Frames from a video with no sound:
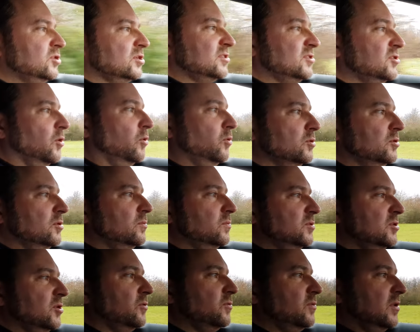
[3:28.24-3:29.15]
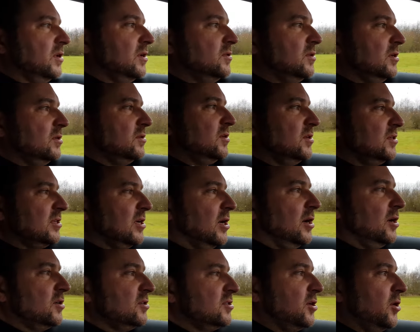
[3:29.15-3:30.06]
just sold. Okay. So th this
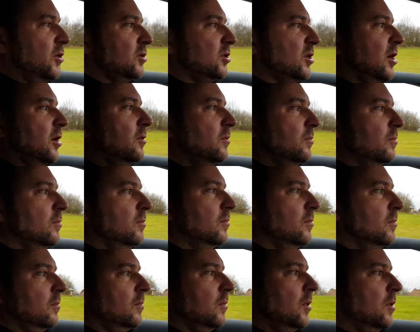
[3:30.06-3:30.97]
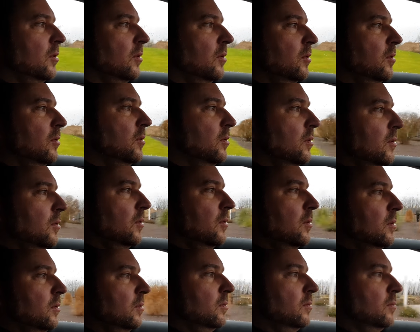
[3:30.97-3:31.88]
car is the prototype development
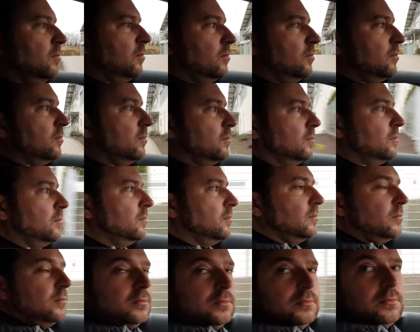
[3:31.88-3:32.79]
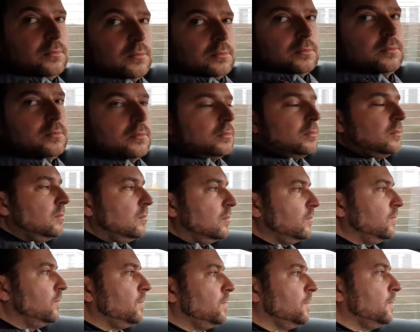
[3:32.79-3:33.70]
car. That that one you had
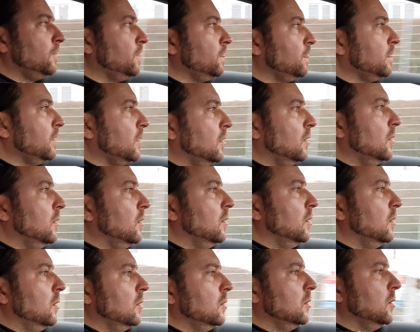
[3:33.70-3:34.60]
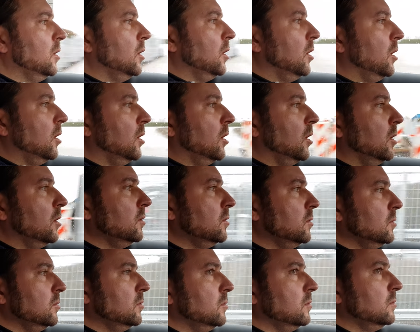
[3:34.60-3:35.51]
two, right? Or uh, or am uh, I
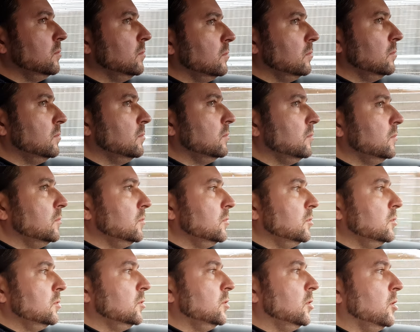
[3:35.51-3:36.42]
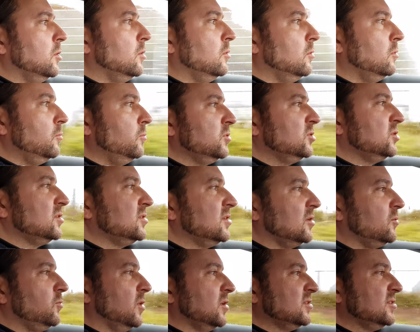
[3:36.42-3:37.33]
confusing things now? No, we just
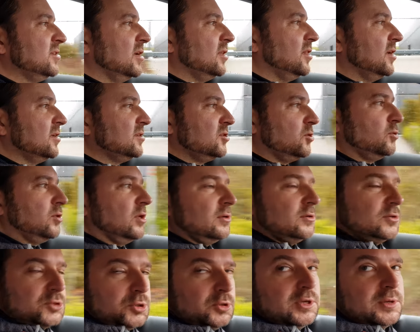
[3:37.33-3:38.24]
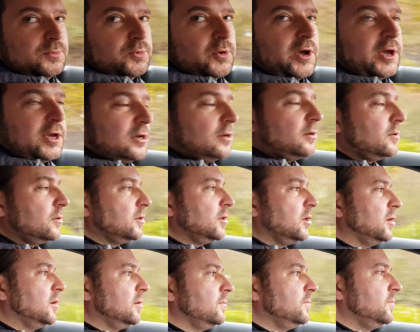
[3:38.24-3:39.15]
had one CLS. Ah, okay. Shooting brake.
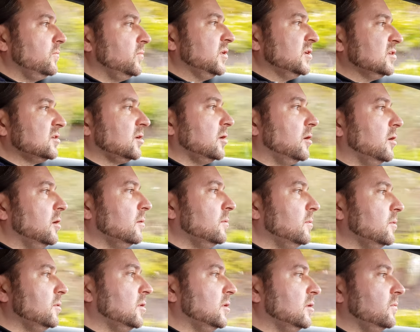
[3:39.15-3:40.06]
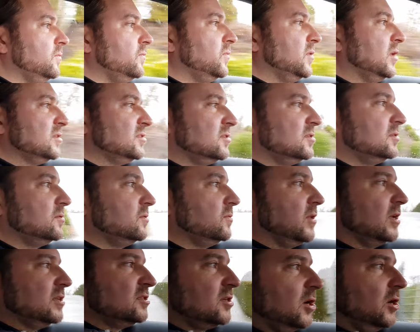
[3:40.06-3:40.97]
Yeah, yeah. This car. Yeah. That's
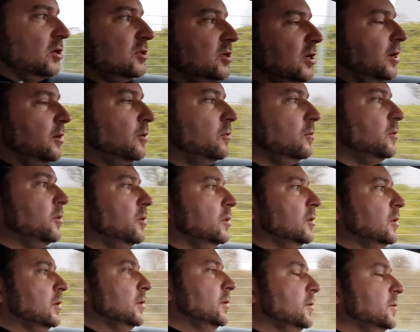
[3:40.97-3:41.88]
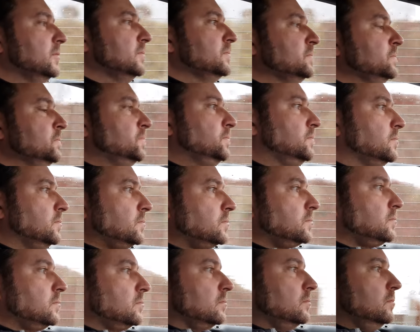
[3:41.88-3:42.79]
that's gone now. Mm -hmm.
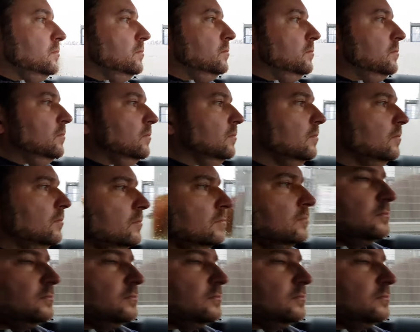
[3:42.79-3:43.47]
Now, and for the